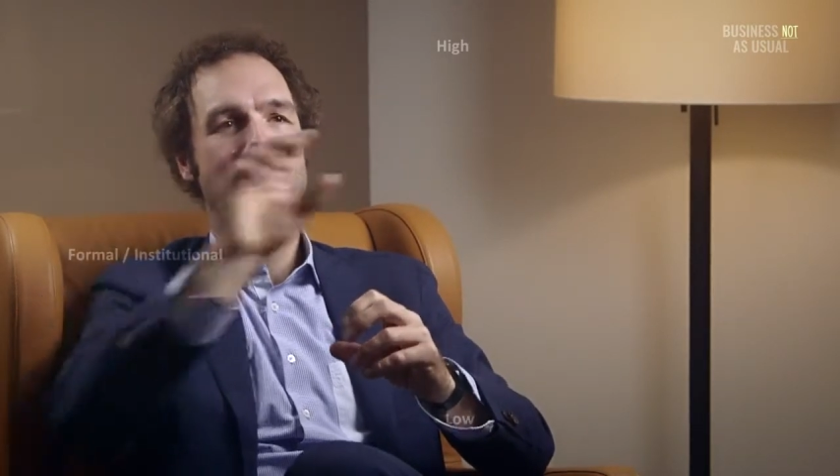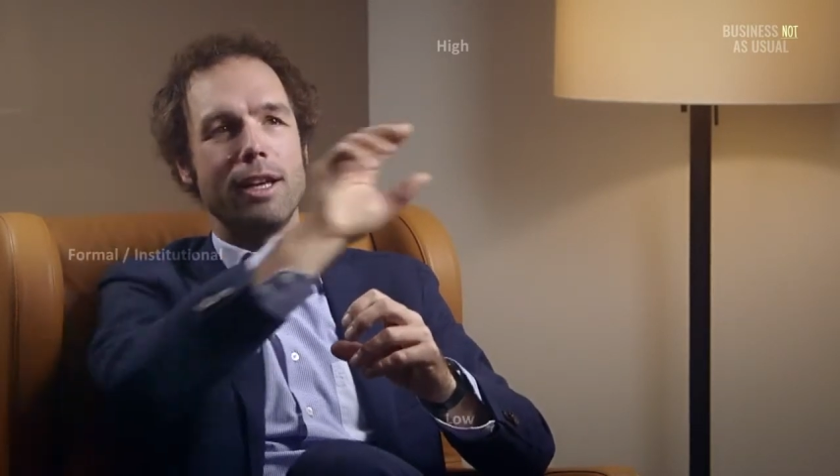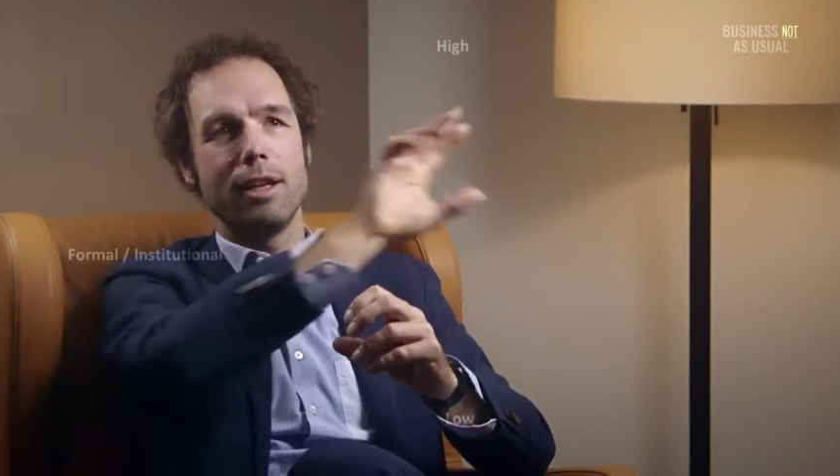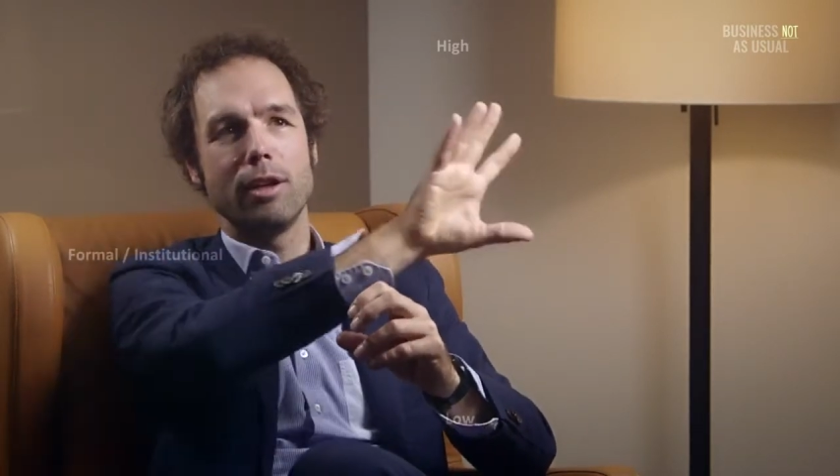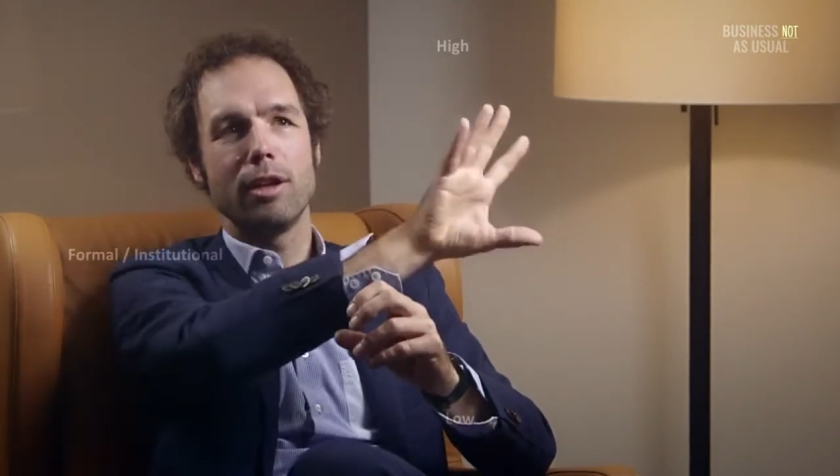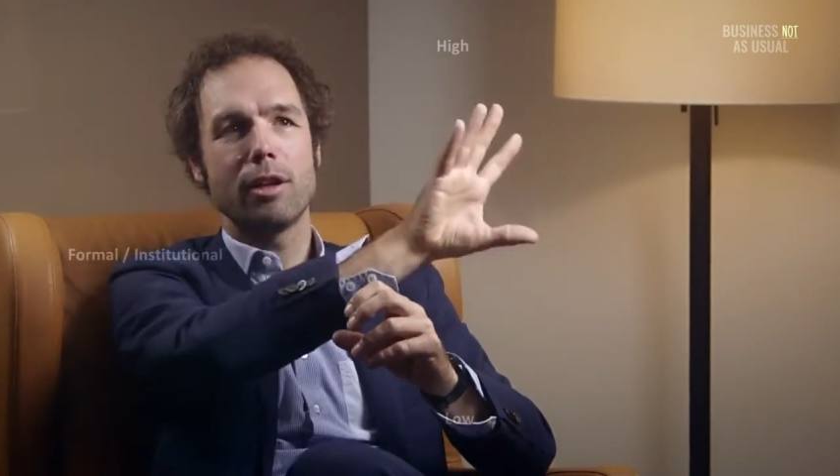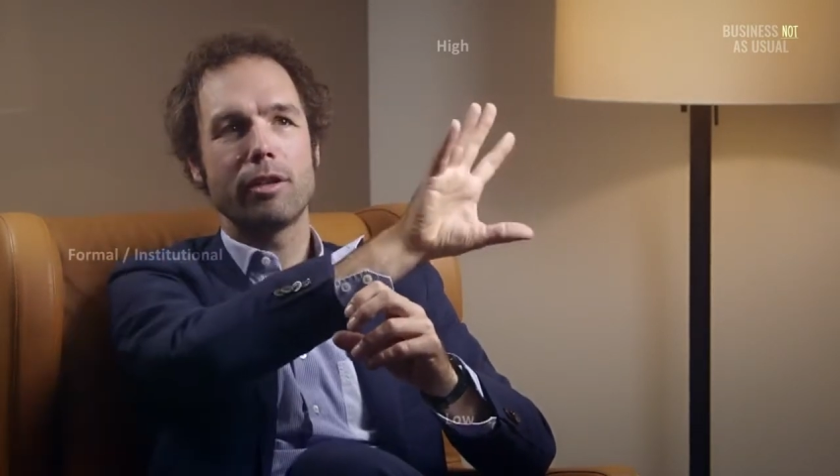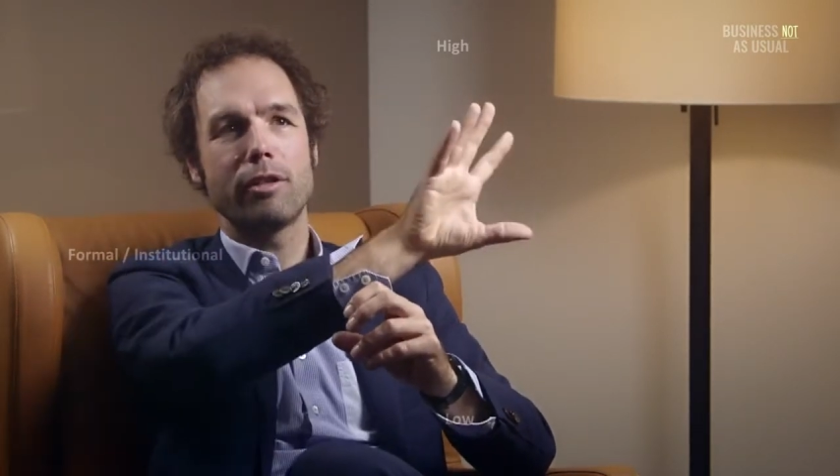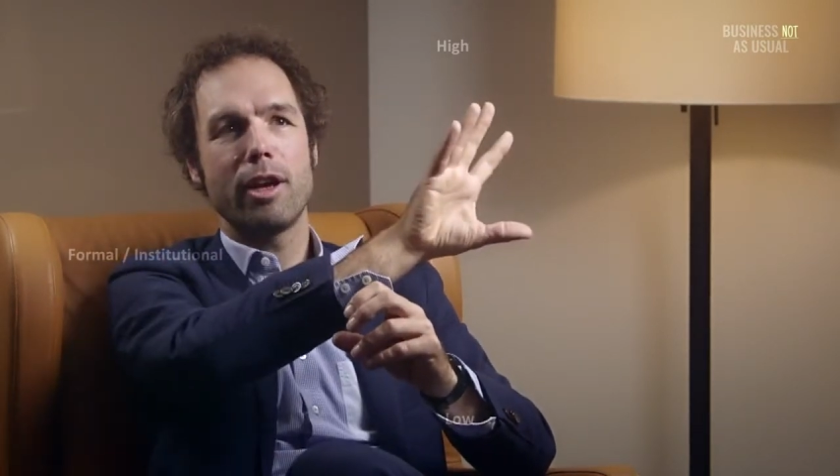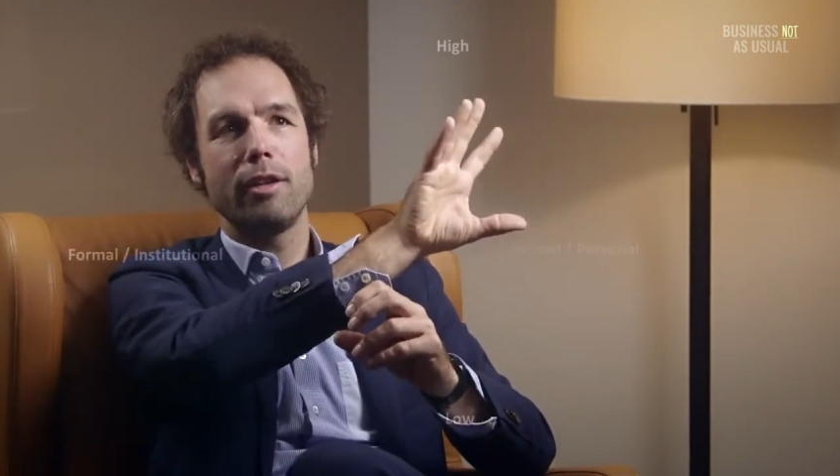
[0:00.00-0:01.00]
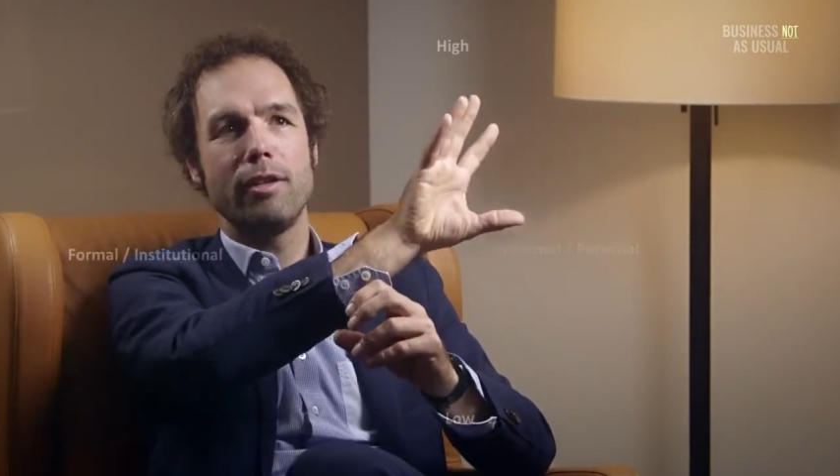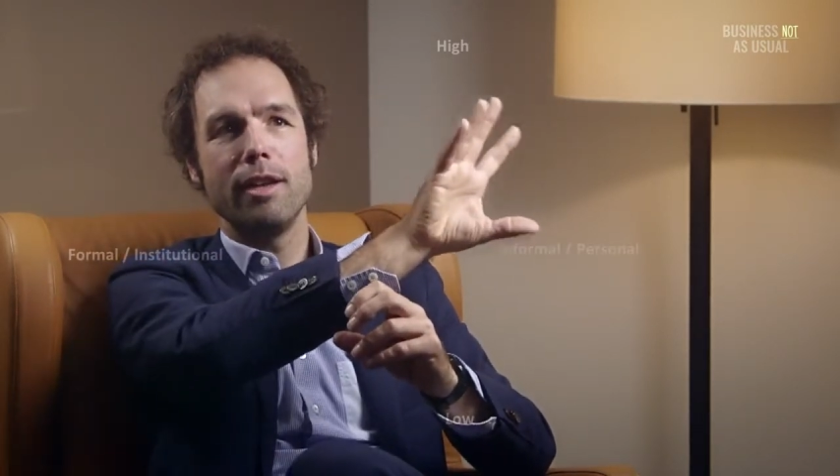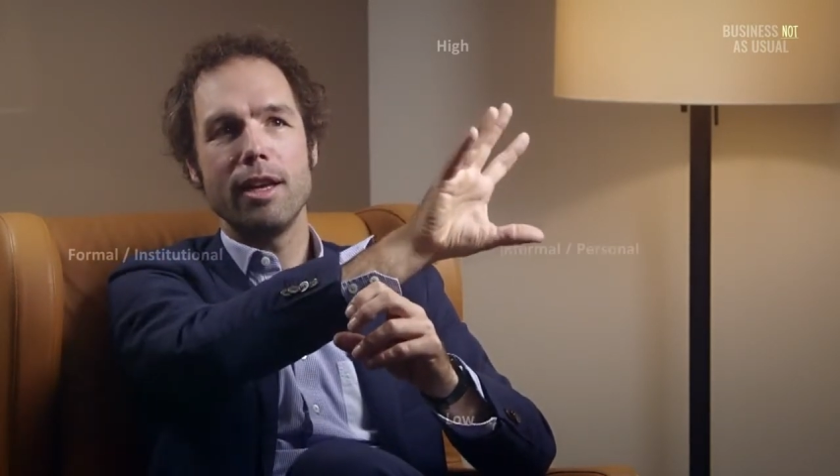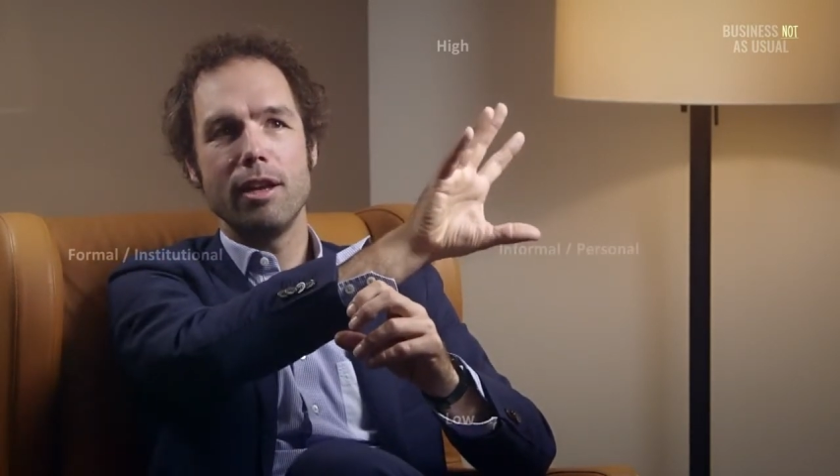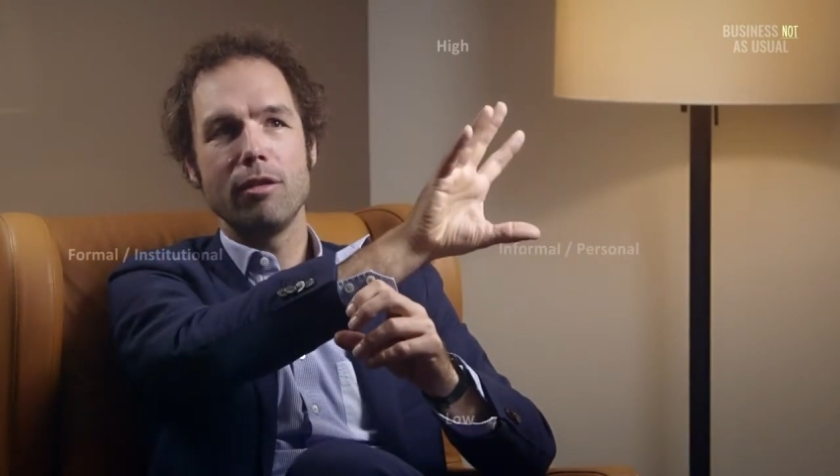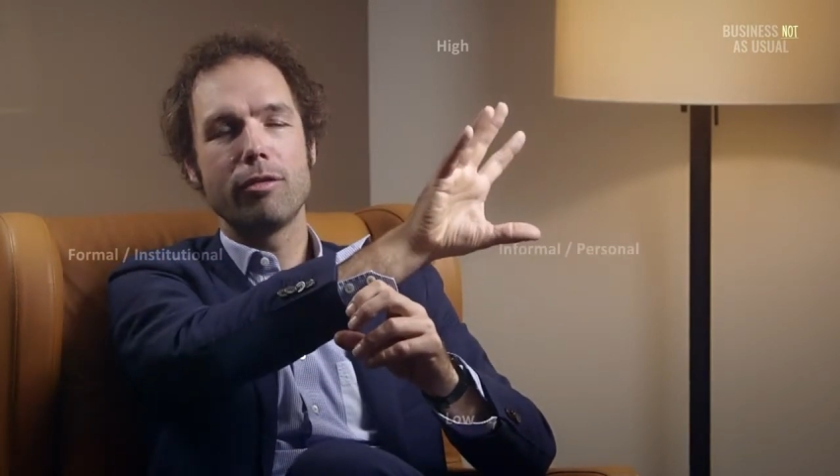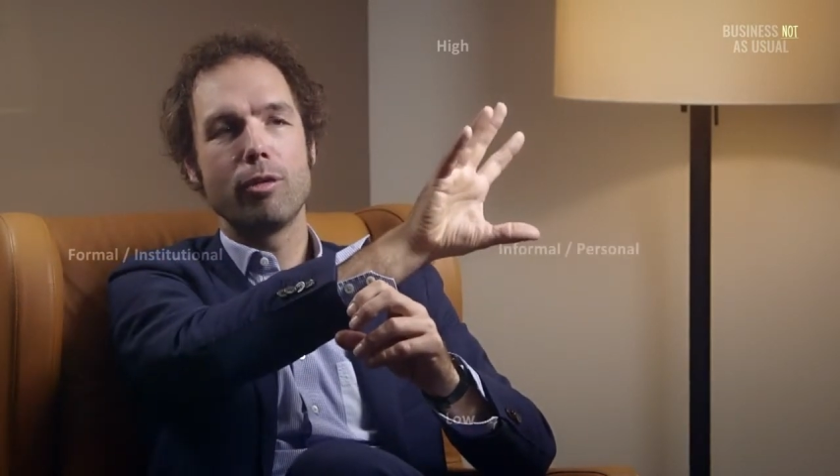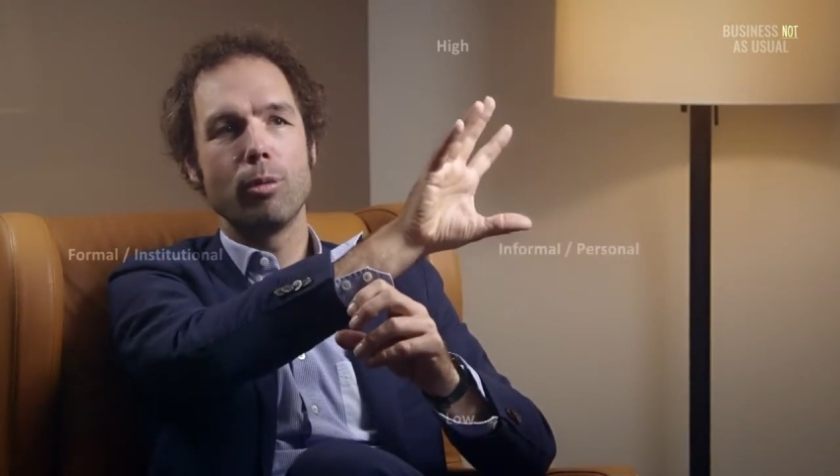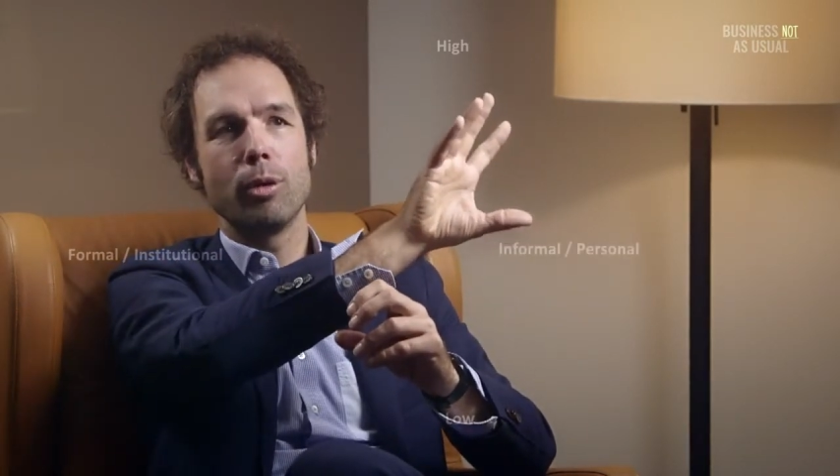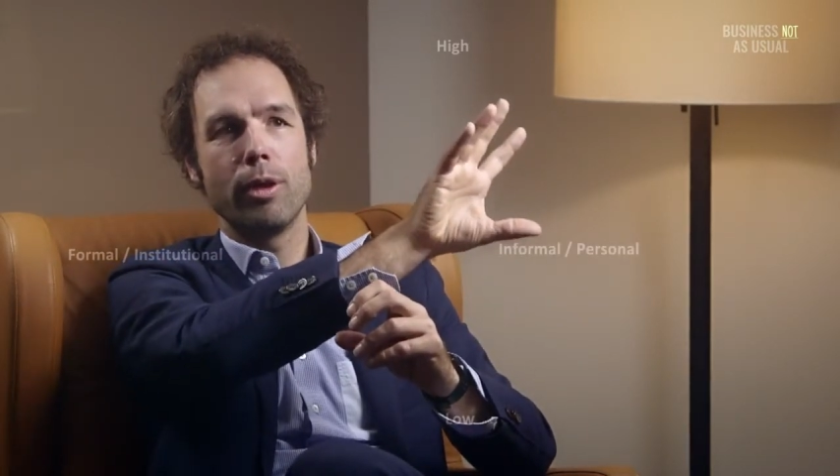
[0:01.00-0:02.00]
and on the other side the
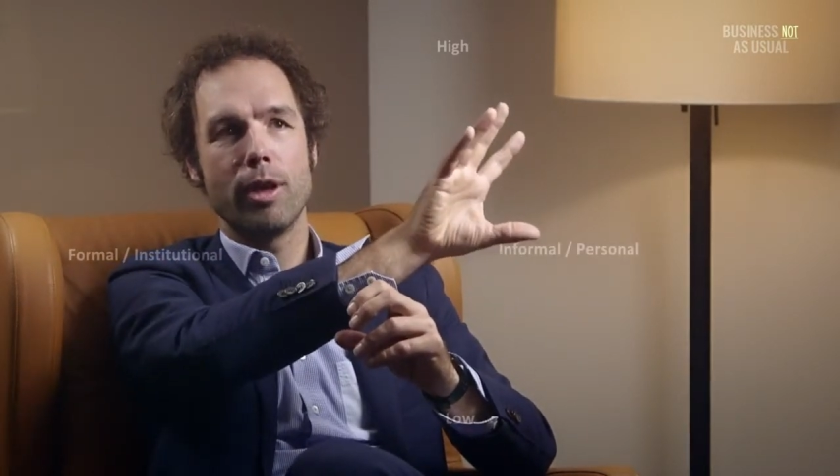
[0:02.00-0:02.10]
informal